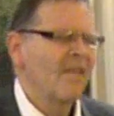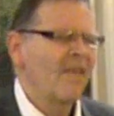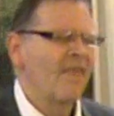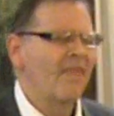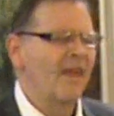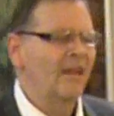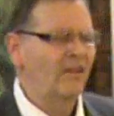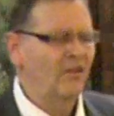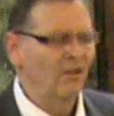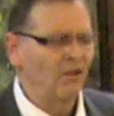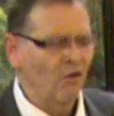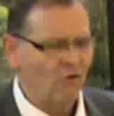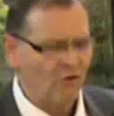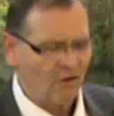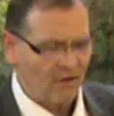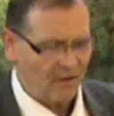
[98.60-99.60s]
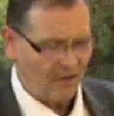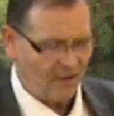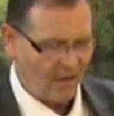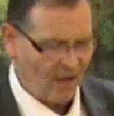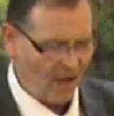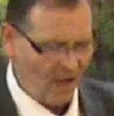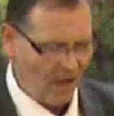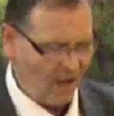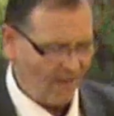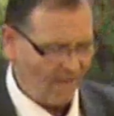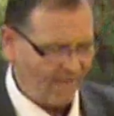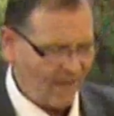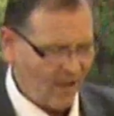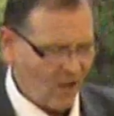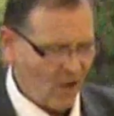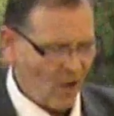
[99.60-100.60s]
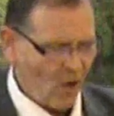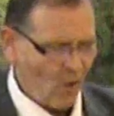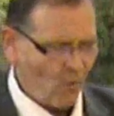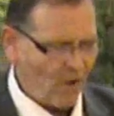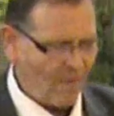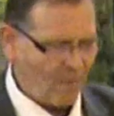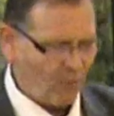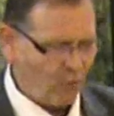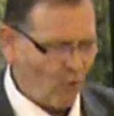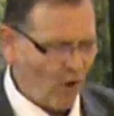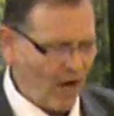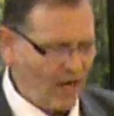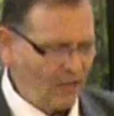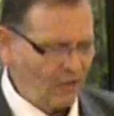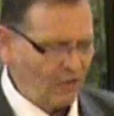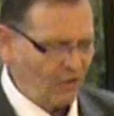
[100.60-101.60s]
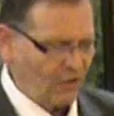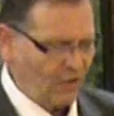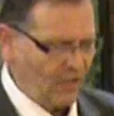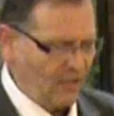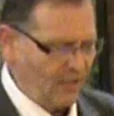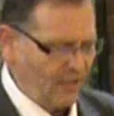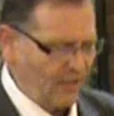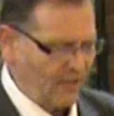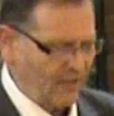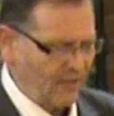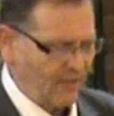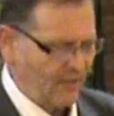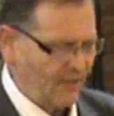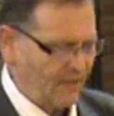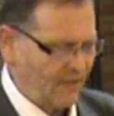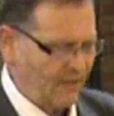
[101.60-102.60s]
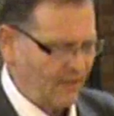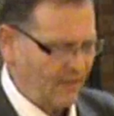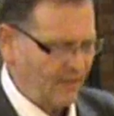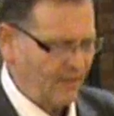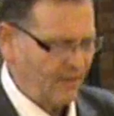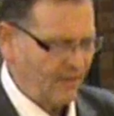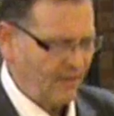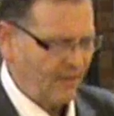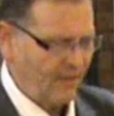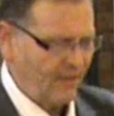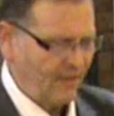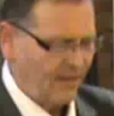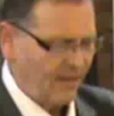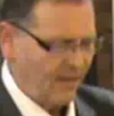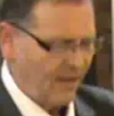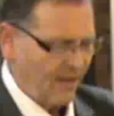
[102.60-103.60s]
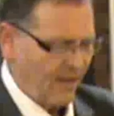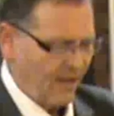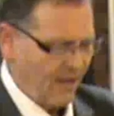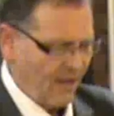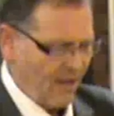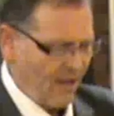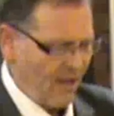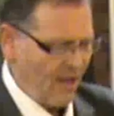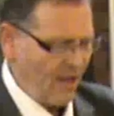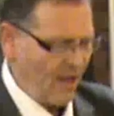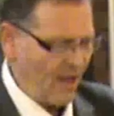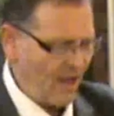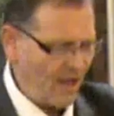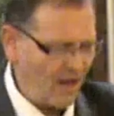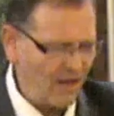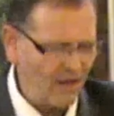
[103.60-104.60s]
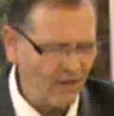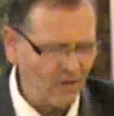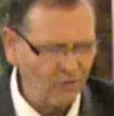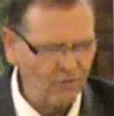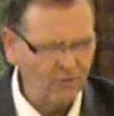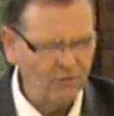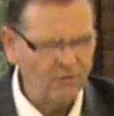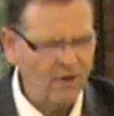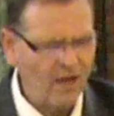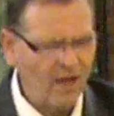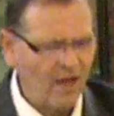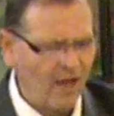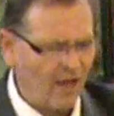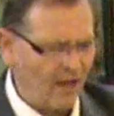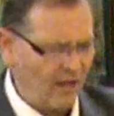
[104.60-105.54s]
Thank you, Lord. We praise you, Jesus. Hallelujah. Hallelujah.